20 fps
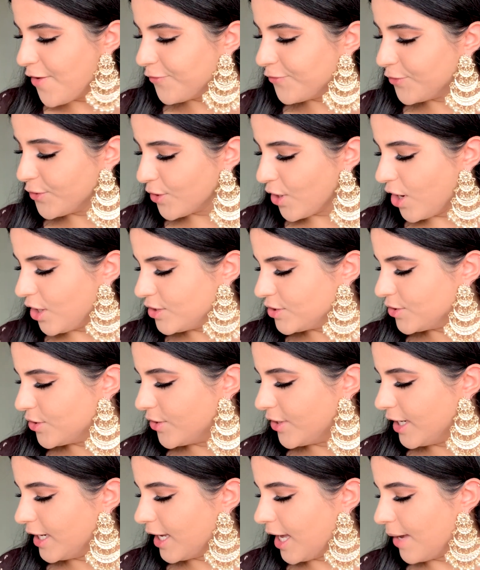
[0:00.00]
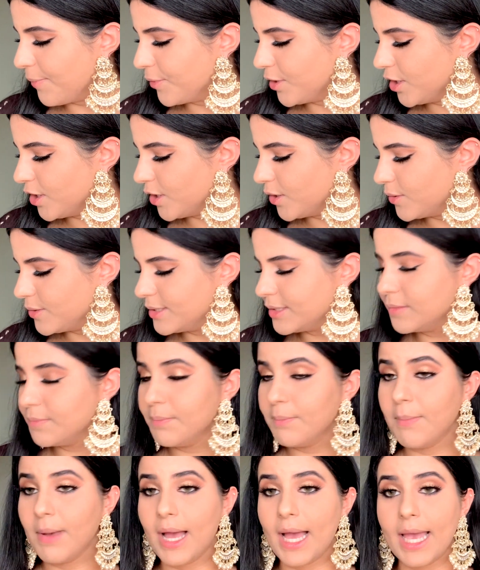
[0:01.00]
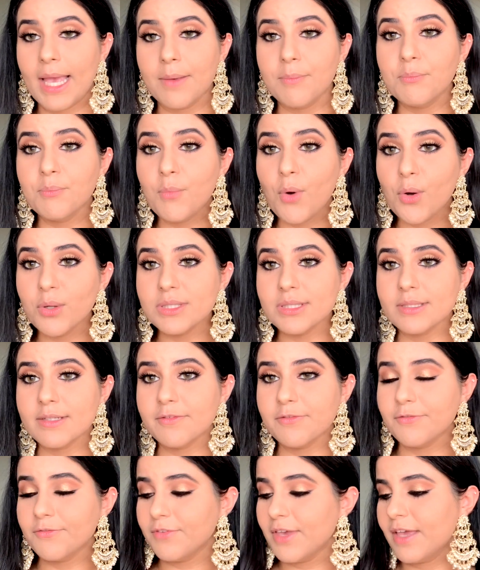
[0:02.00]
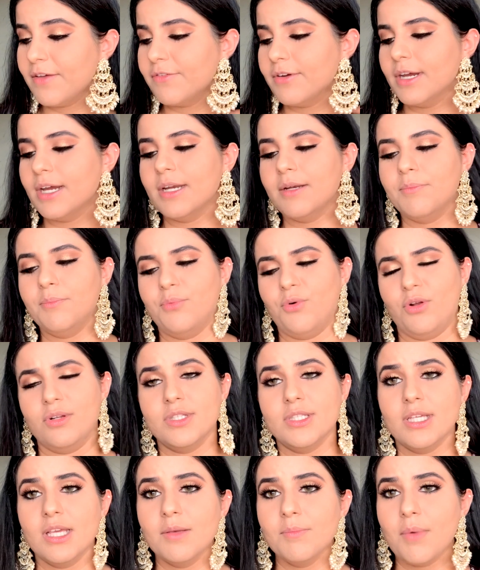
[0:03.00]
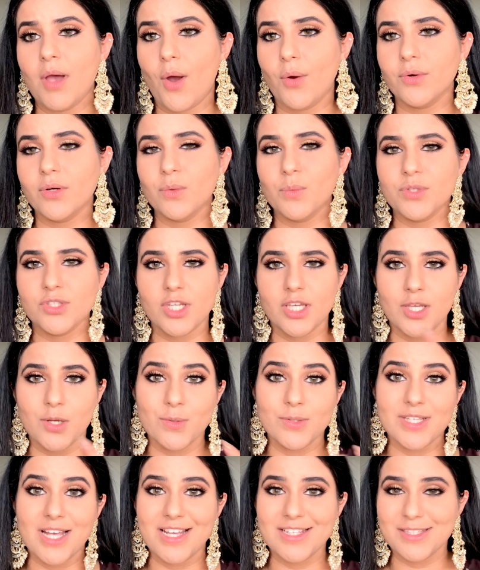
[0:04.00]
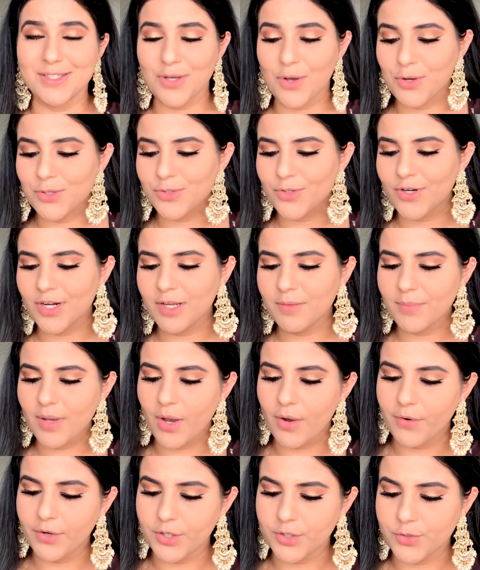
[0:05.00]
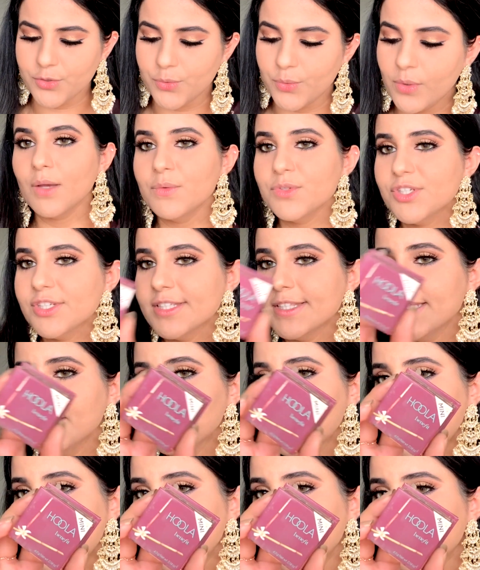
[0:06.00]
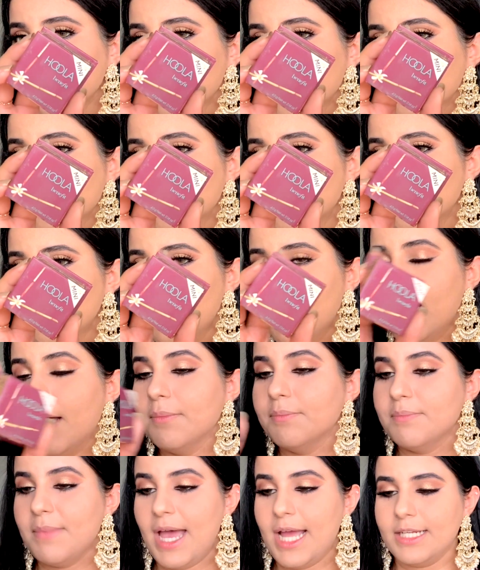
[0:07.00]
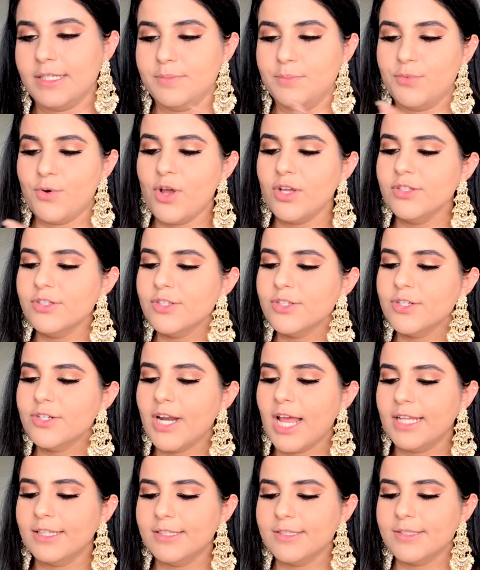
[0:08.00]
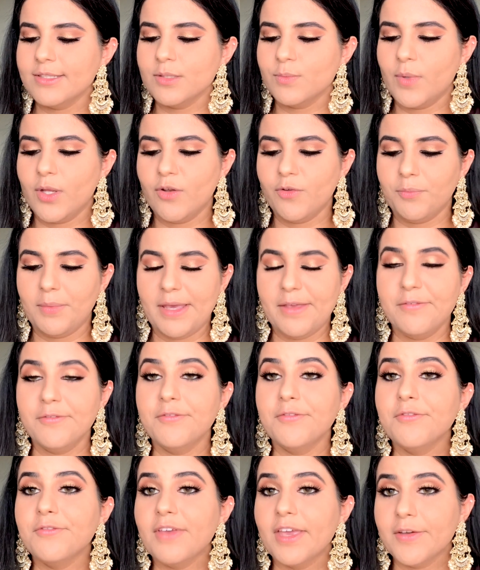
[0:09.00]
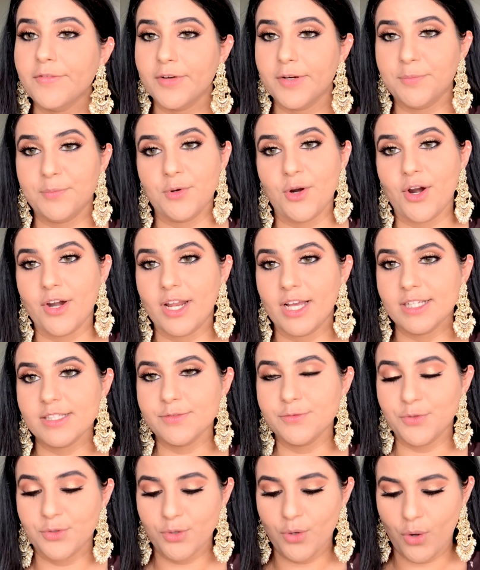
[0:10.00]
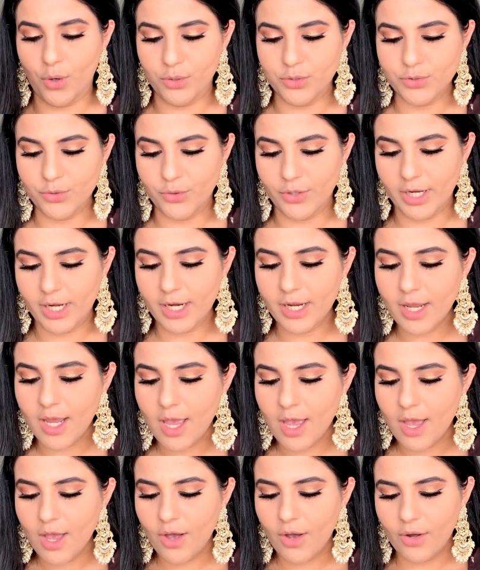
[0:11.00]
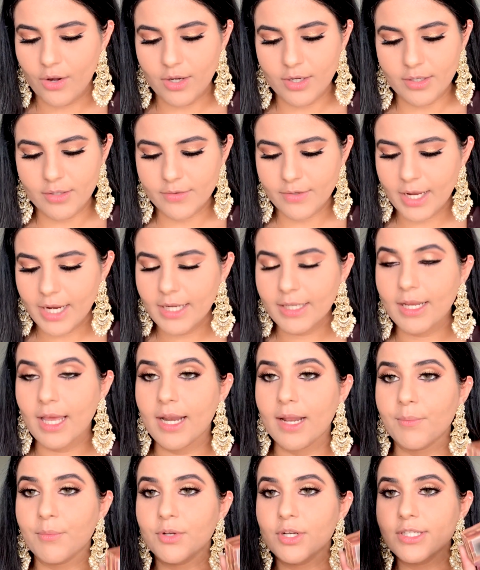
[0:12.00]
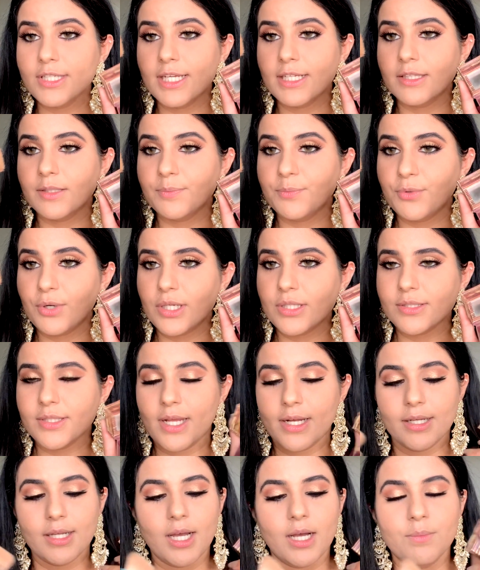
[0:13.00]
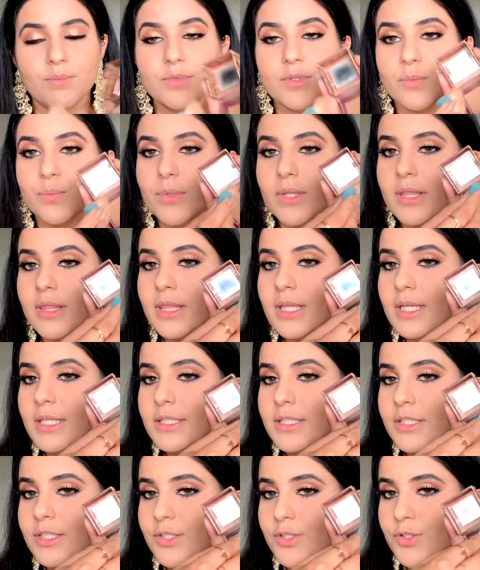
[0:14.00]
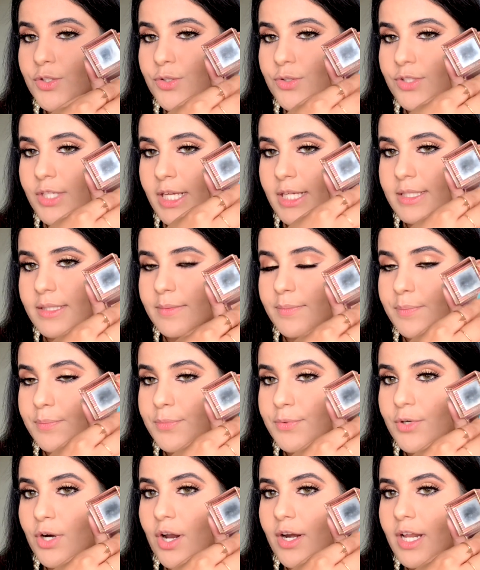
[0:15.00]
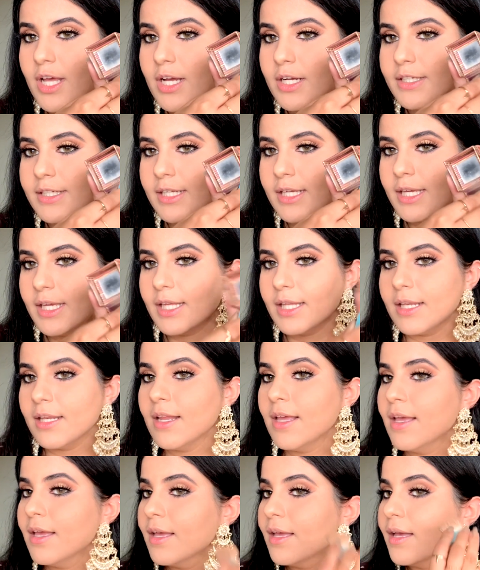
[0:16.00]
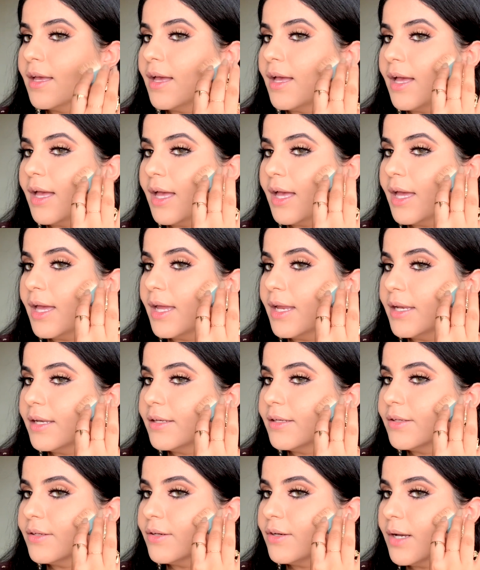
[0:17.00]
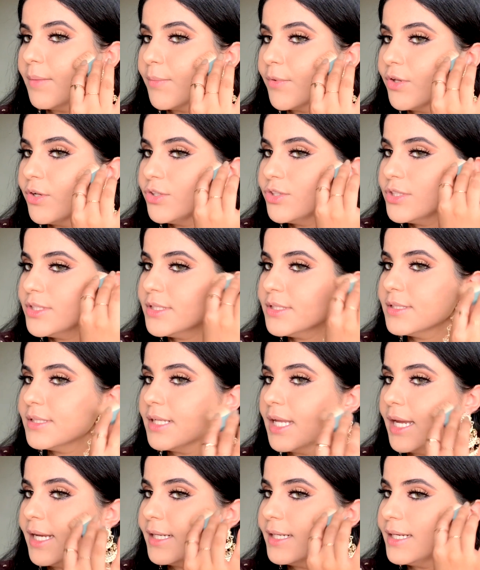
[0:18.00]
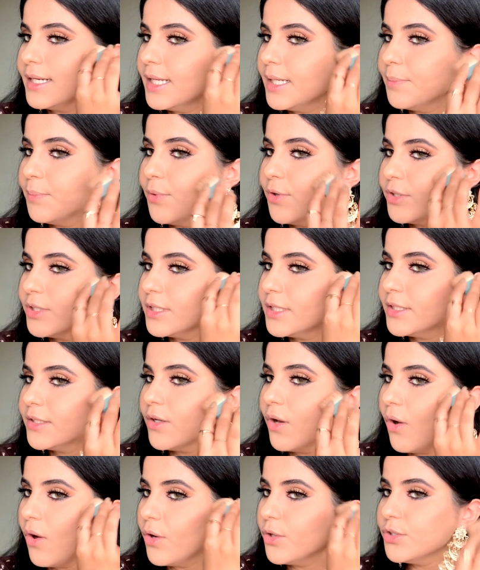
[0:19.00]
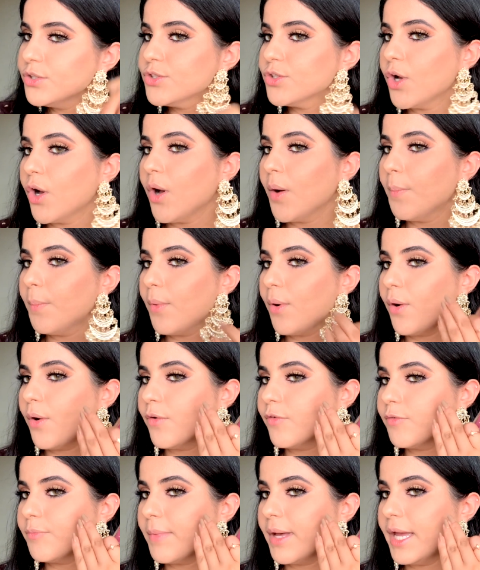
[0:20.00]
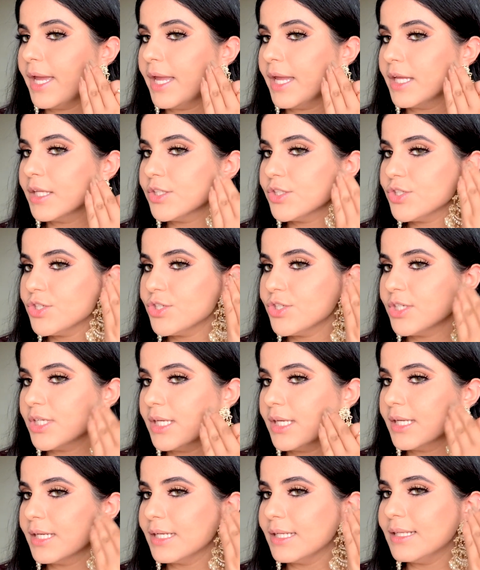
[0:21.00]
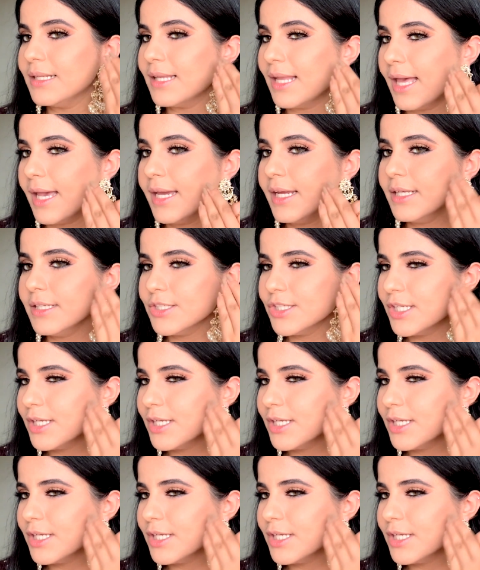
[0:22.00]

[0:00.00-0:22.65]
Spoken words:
for contouring, I'm going to use my most favorite bronzing powder, which I use as a contouring powder too, which is the Benefit Hoola Matte Bronzer, and this is one of my favorite products for contouring. Alright, and I'm going to take the brush that comes with it to take some product in, and I'm going to just slightly put it on top of my cheekline,